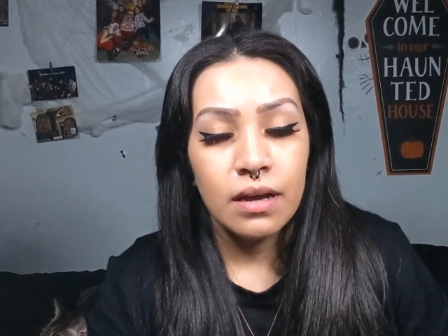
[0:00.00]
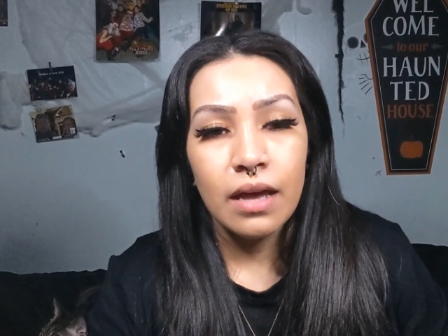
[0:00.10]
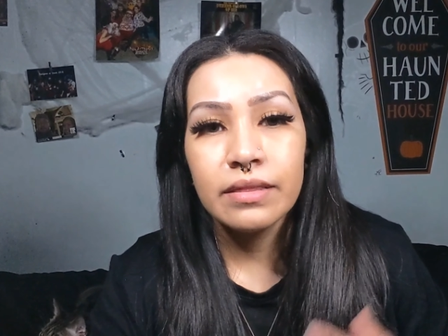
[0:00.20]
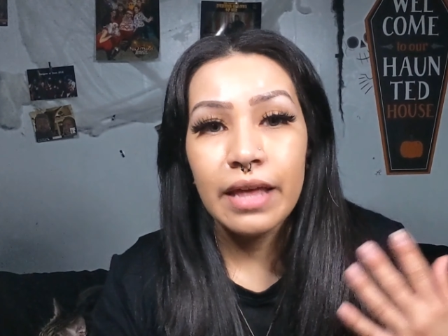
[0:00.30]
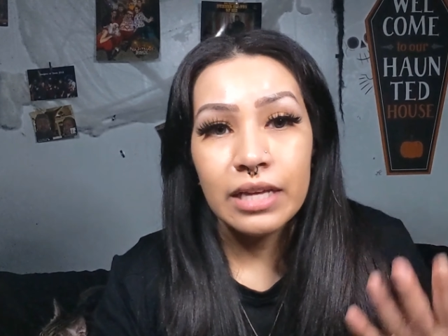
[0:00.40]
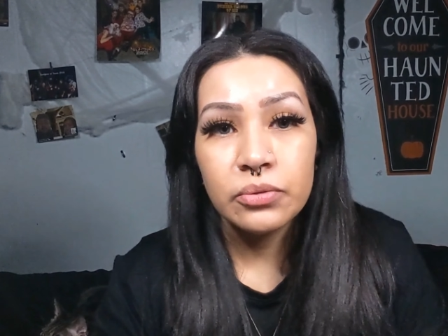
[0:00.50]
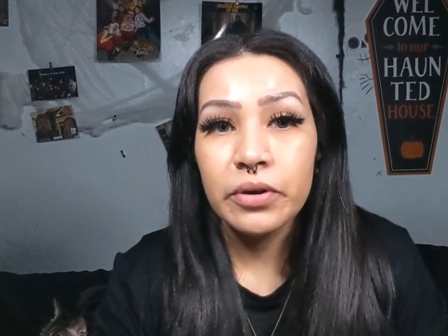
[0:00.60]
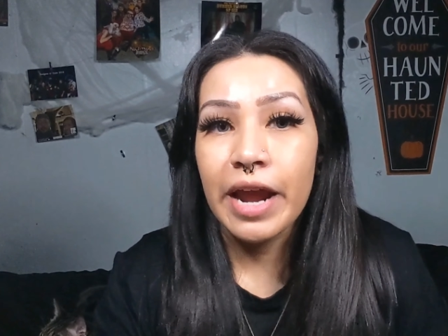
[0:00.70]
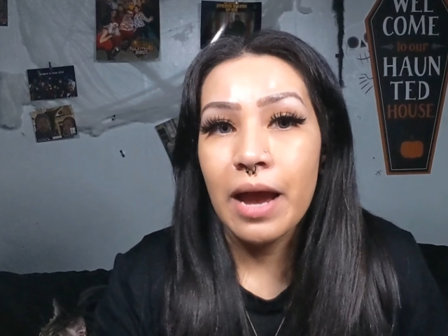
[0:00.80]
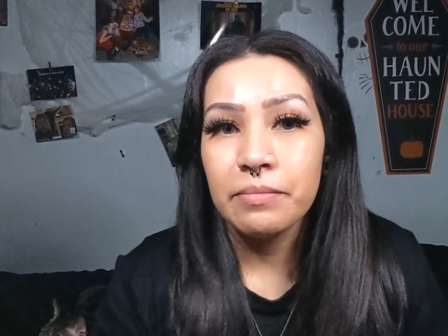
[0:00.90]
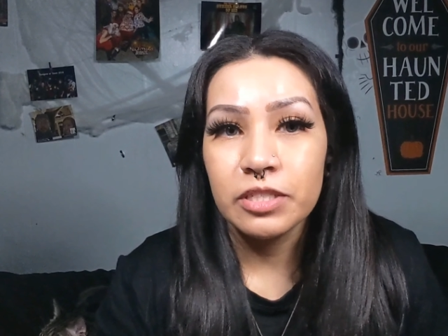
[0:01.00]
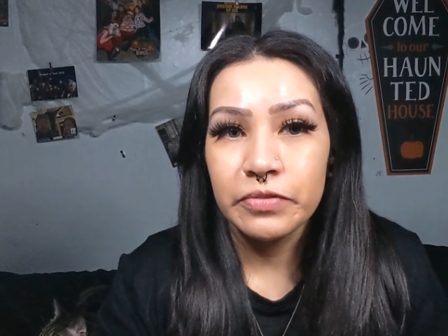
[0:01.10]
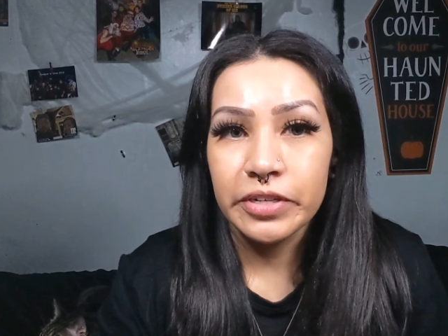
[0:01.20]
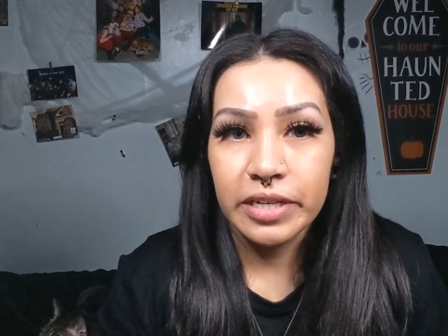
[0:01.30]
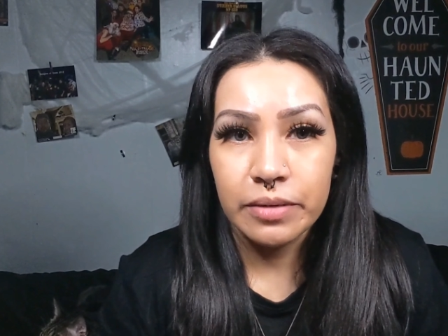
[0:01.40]
And that's where
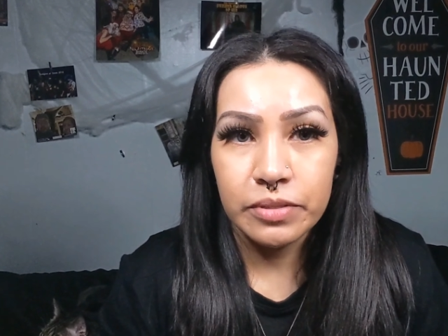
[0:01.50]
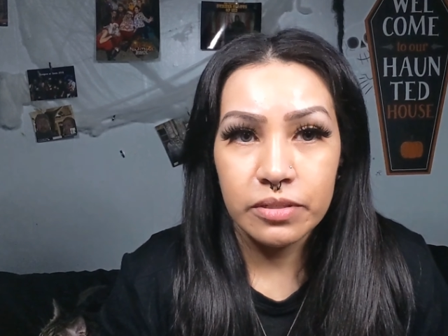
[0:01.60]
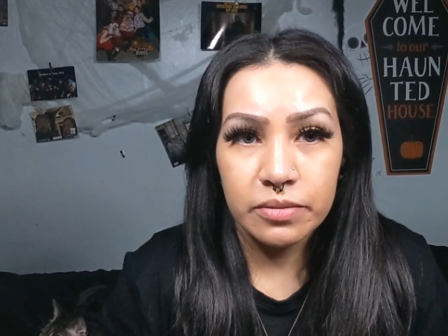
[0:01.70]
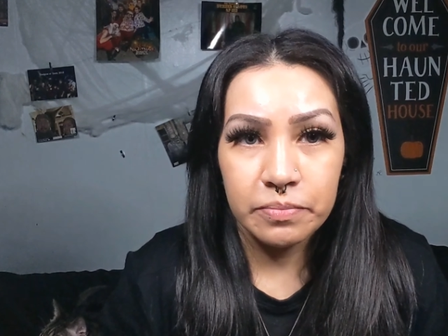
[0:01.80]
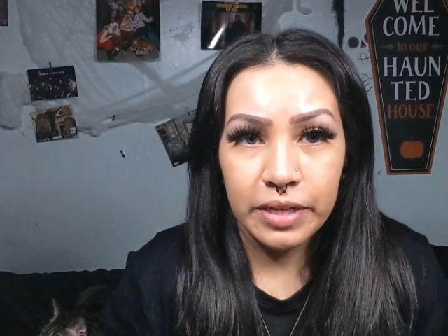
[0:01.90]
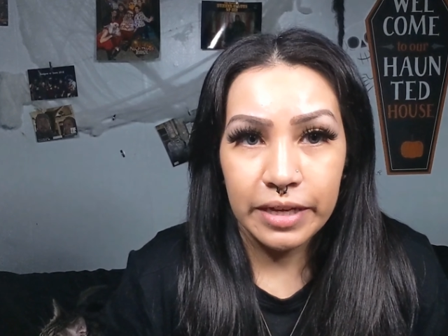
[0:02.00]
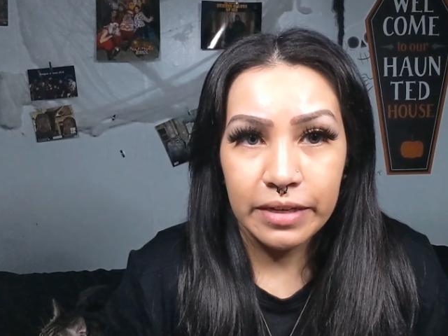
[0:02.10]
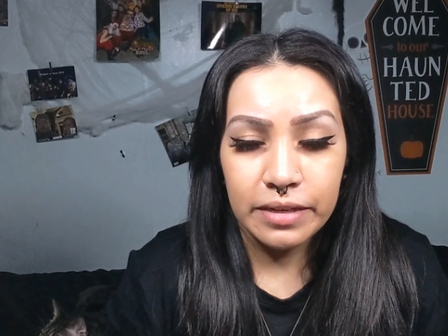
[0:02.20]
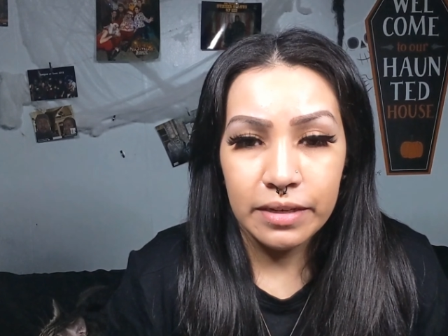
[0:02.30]
atmosphere comes into play.